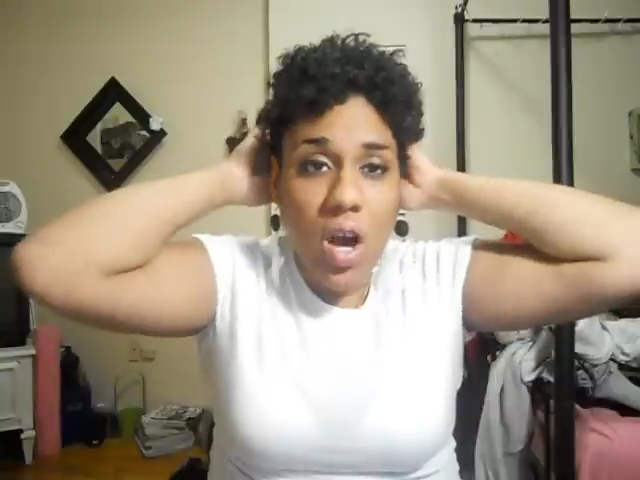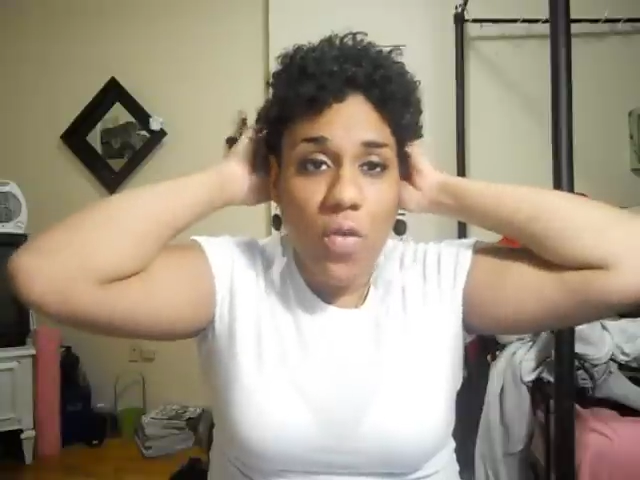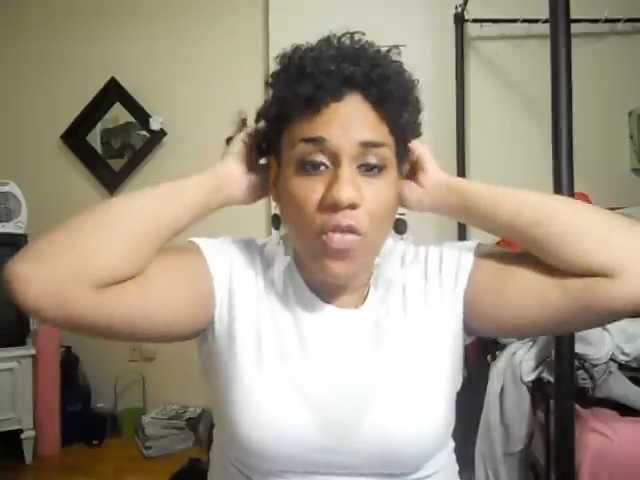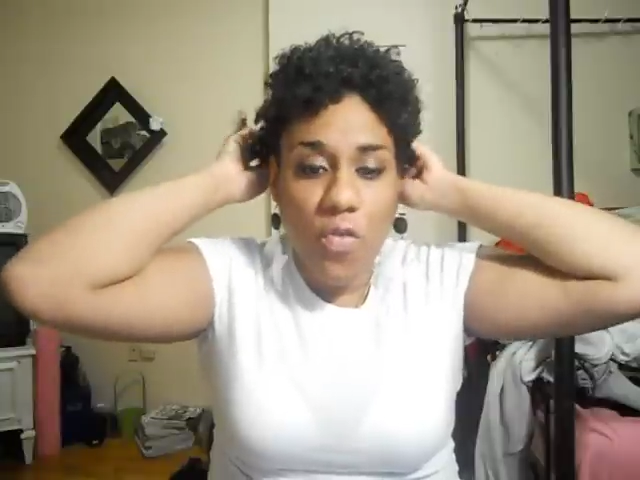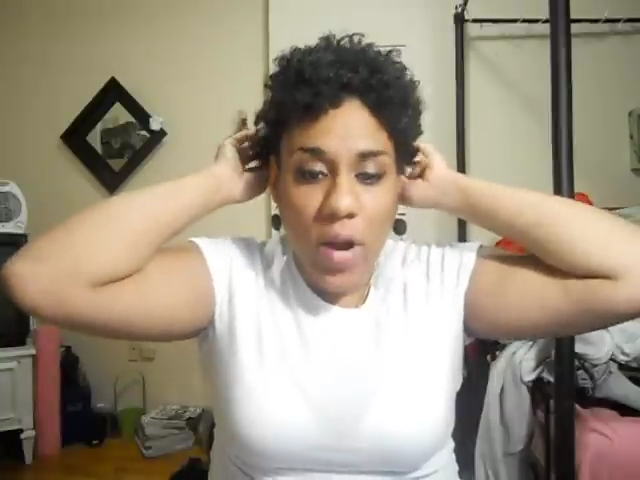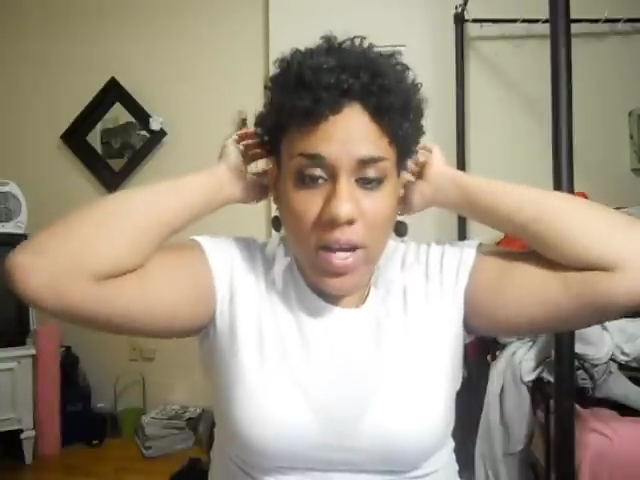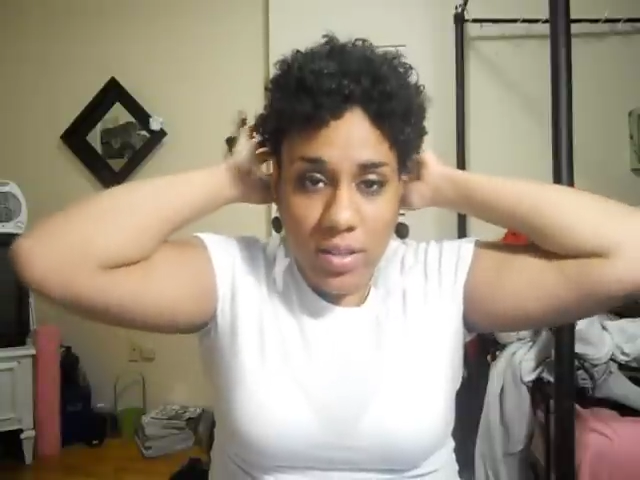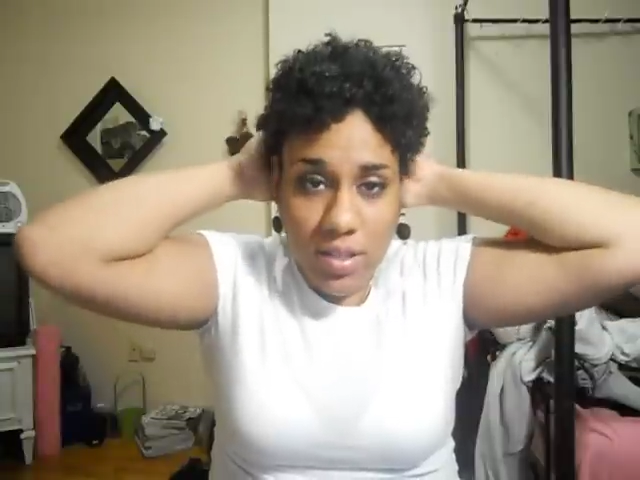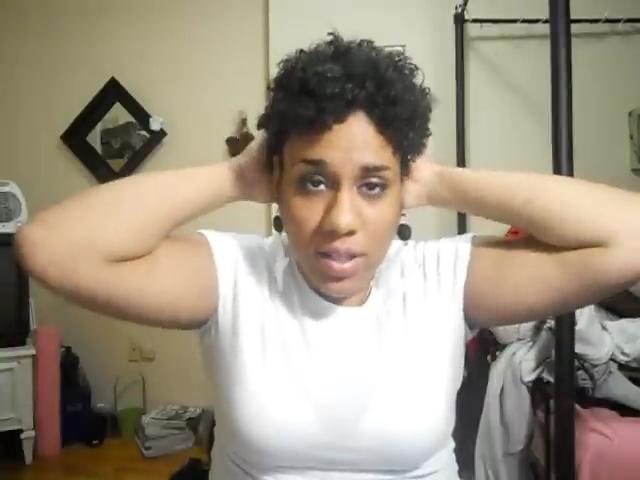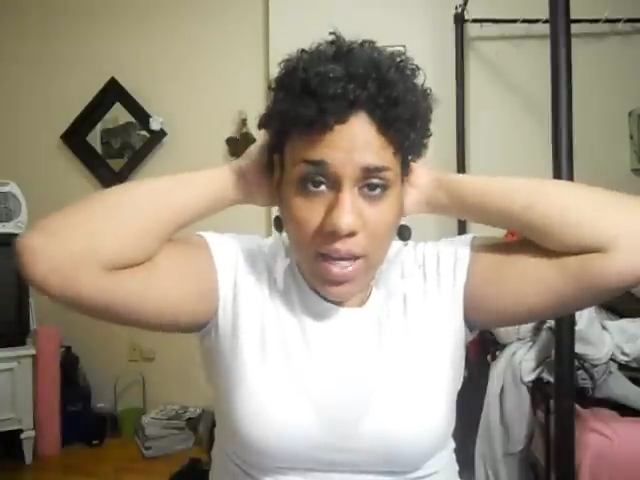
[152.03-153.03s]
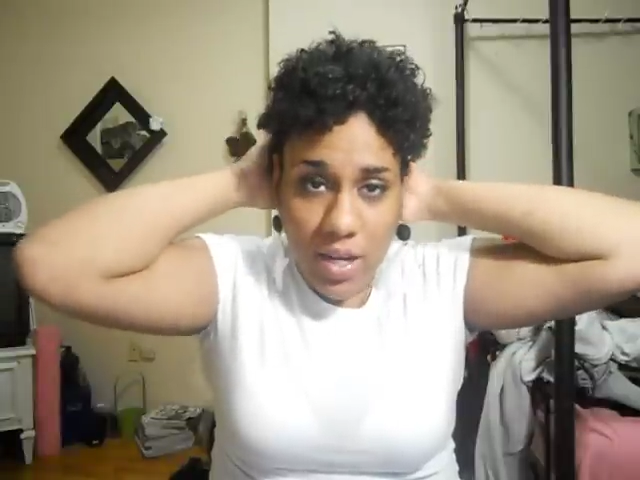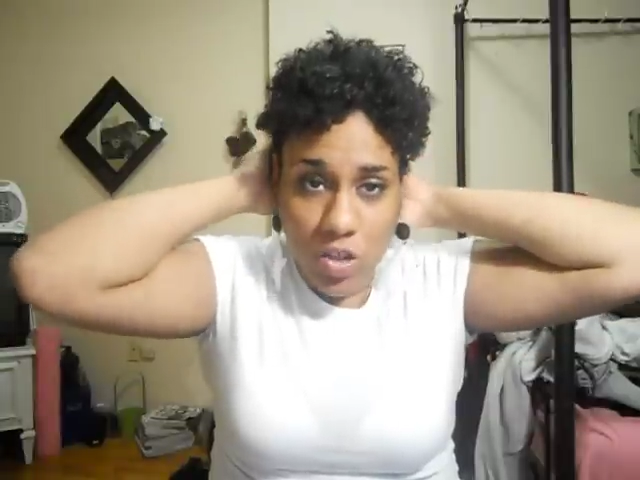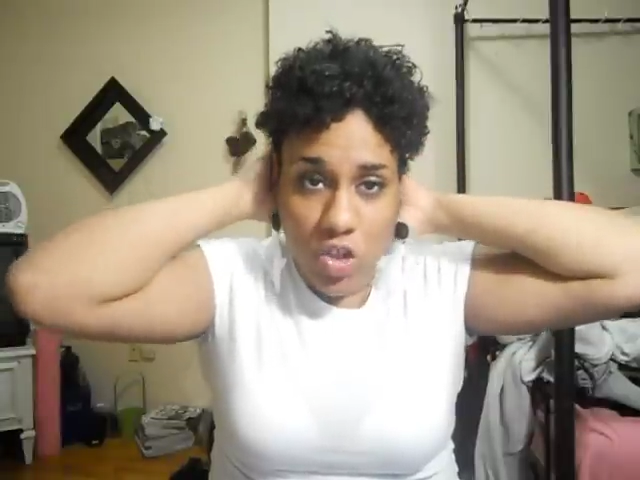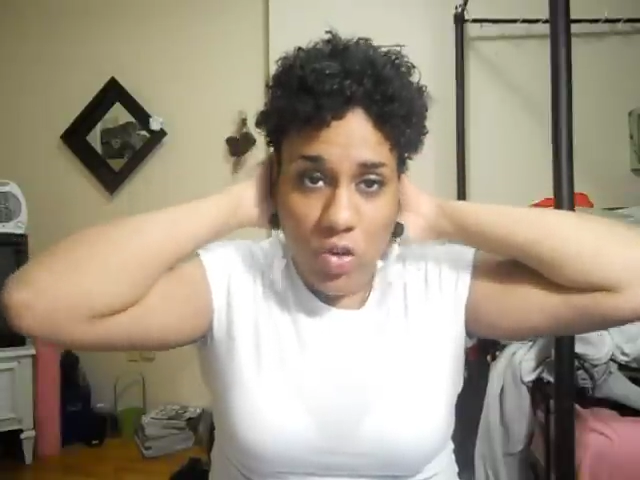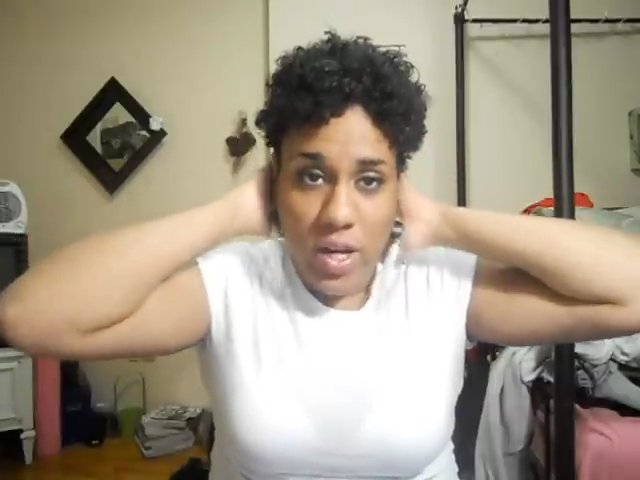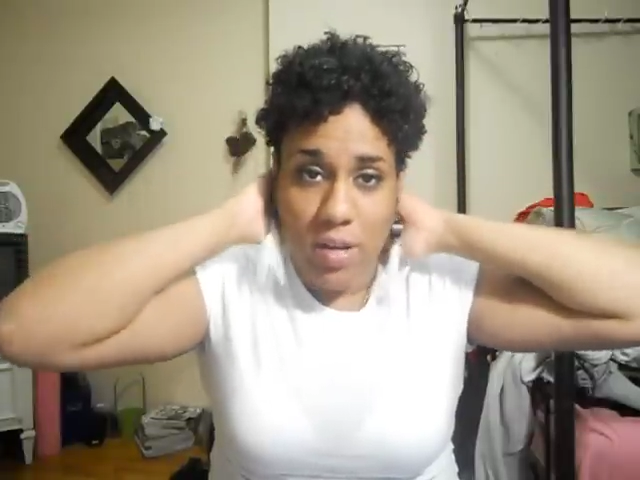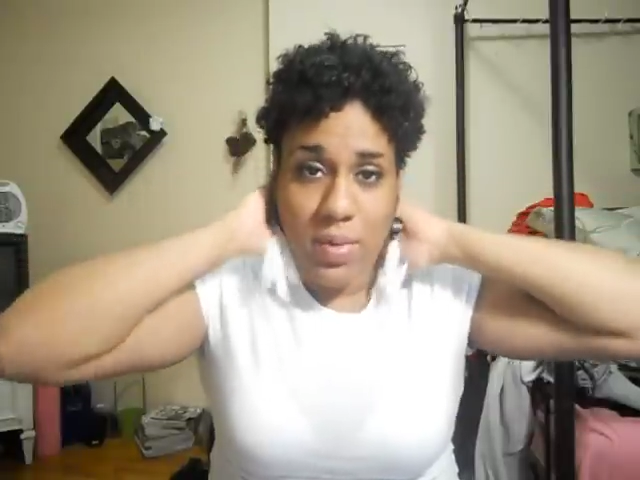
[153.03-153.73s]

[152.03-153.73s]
afraid to get it straightened,